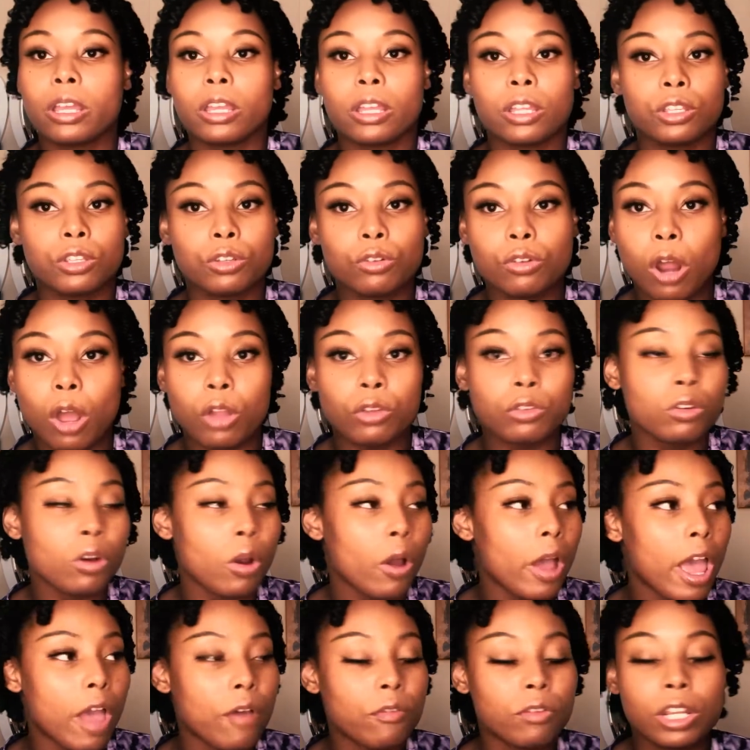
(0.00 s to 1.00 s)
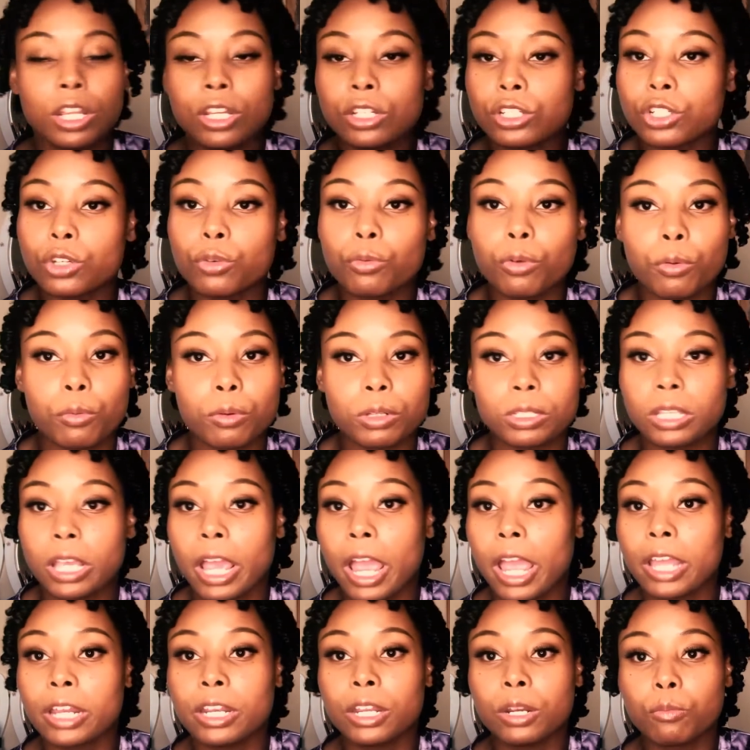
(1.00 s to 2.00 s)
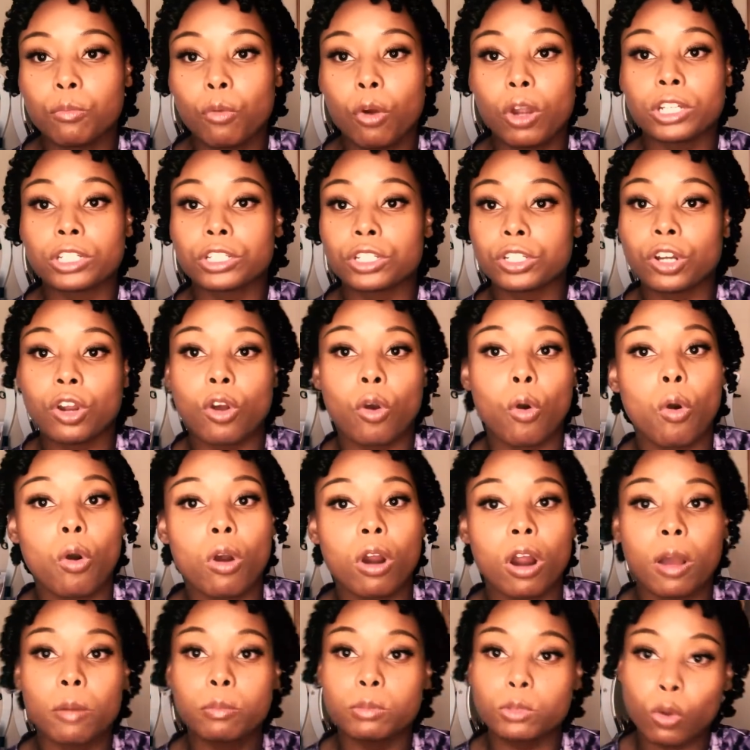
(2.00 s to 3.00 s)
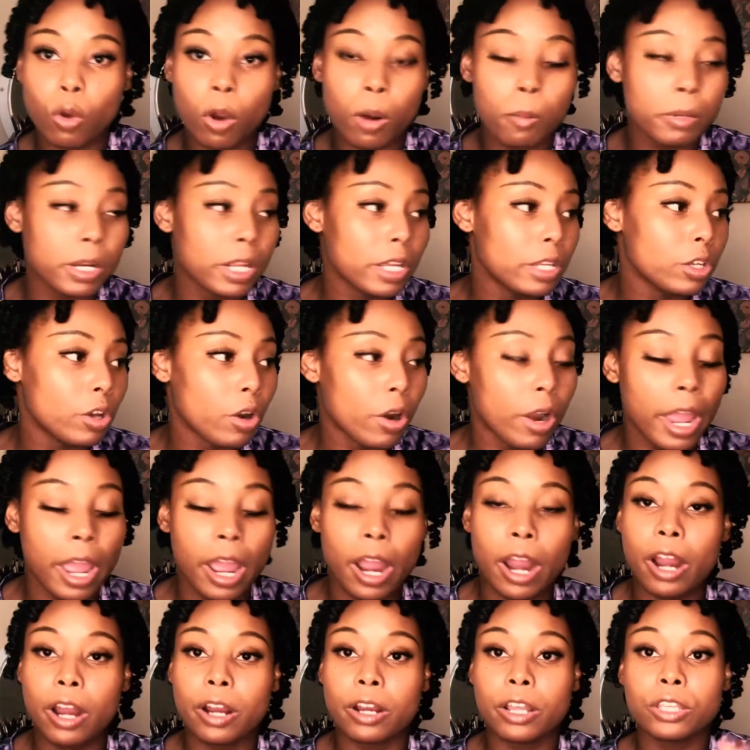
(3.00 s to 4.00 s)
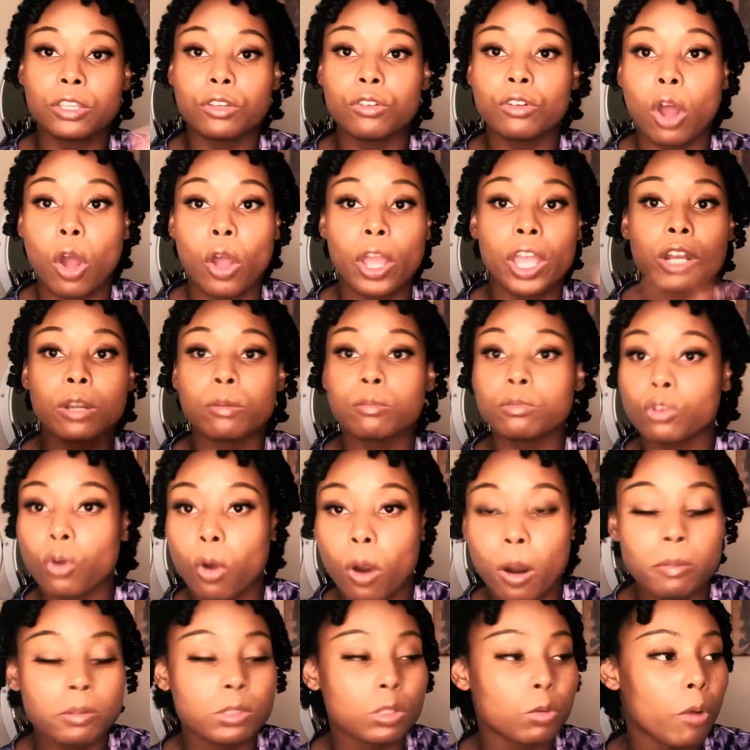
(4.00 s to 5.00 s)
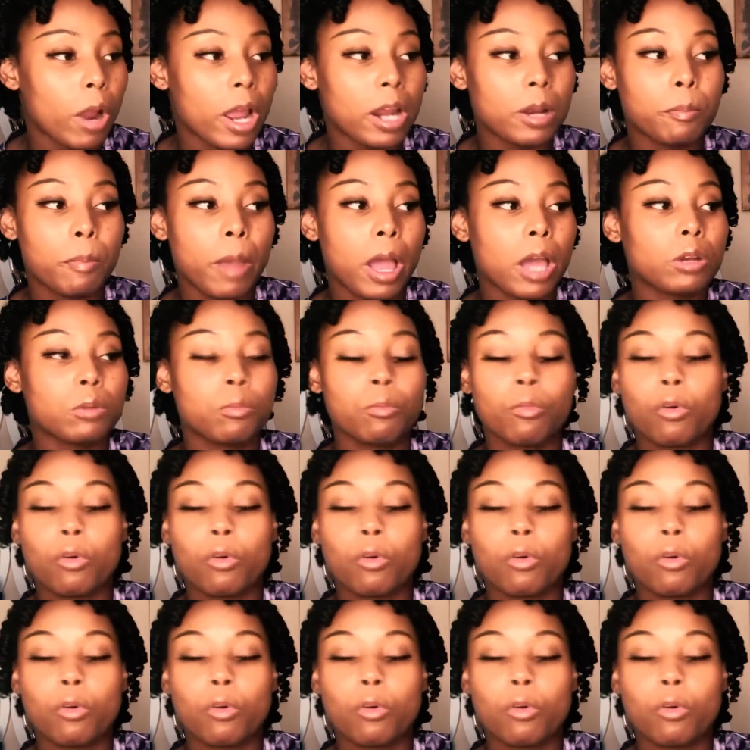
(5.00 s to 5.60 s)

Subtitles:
have an issue with retaining moisture or absorbing it. Your hair, it absorbs the right amount of